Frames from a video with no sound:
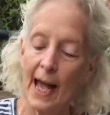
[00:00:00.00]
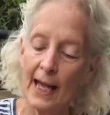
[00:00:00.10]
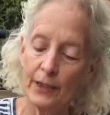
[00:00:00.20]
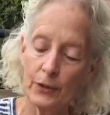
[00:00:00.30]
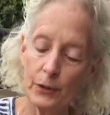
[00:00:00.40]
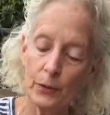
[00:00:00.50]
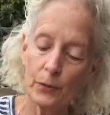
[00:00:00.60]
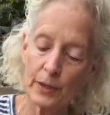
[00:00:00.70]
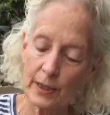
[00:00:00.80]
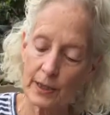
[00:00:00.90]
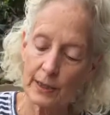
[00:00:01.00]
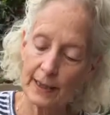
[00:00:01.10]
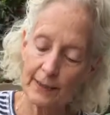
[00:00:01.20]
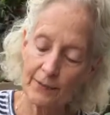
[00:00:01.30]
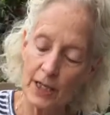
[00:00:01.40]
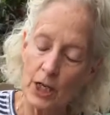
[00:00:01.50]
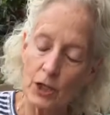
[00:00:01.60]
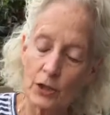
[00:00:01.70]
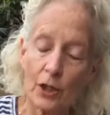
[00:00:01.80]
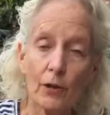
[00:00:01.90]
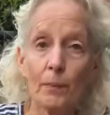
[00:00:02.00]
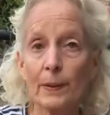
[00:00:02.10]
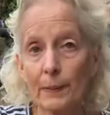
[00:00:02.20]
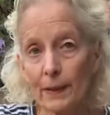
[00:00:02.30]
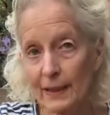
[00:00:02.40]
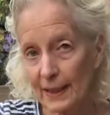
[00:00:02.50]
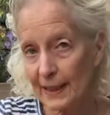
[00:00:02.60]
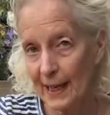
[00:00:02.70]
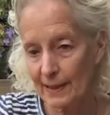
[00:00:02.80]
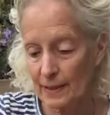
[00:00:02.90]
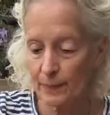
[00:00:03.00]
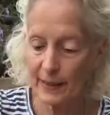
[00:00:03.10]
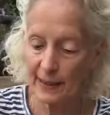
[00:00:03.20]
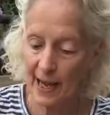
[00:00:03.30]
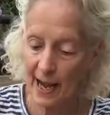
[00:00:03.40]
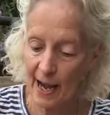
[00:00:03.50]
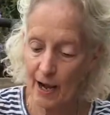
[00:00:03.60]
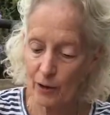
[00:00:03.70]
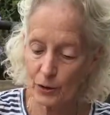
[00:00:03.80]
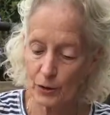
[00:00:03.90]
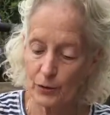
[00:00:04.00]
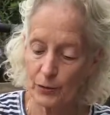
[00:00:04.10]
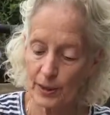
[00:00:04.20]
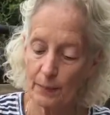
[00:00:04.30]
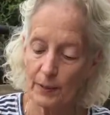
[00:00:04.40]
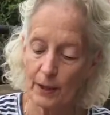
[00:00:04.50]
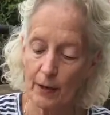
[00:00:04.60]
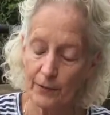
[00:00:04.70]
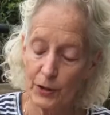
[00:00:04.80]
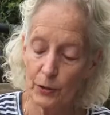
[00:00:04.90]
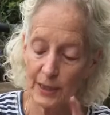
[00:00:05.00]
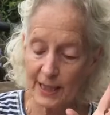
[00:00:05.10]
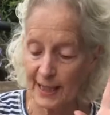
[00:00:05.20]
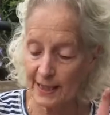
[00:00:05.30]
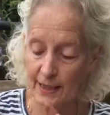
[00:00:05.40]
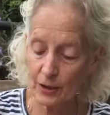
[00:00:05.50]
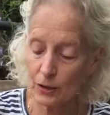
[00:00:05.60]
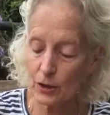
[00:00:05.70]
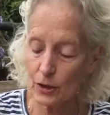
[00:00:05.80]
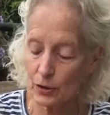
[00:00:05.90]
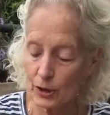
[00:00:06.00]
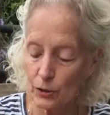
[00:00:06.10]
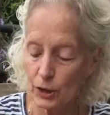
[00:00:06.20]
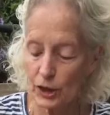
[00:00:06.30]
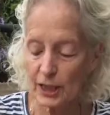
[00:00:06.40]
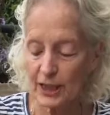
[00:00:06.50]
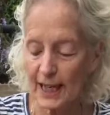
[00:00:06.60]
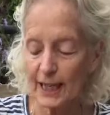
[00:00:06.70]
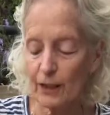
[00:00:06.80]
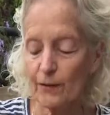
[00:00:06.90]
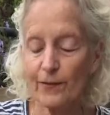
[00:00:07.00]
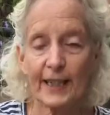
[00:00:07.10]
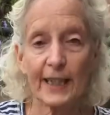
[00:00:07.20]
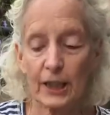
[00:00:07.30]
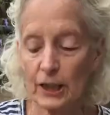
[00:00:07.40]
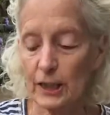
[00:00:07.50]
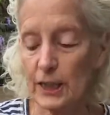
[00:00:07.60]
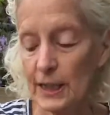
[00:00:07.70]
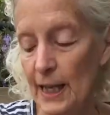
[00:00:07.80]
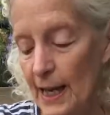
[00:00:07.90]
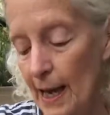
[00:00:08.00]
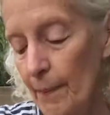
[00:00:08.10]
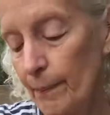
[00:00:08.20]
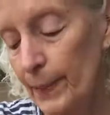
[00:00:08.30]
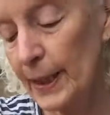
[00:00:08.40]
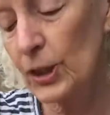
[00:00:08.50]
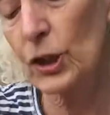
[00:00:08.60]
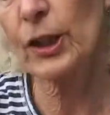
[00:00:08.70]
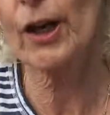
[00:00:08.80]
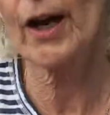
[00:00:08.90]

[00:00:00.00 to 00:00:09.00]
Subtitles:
and use the leaves. So people are going to ask me, how do you snip it off? You can take scissors or you can just take your fingers and pinch it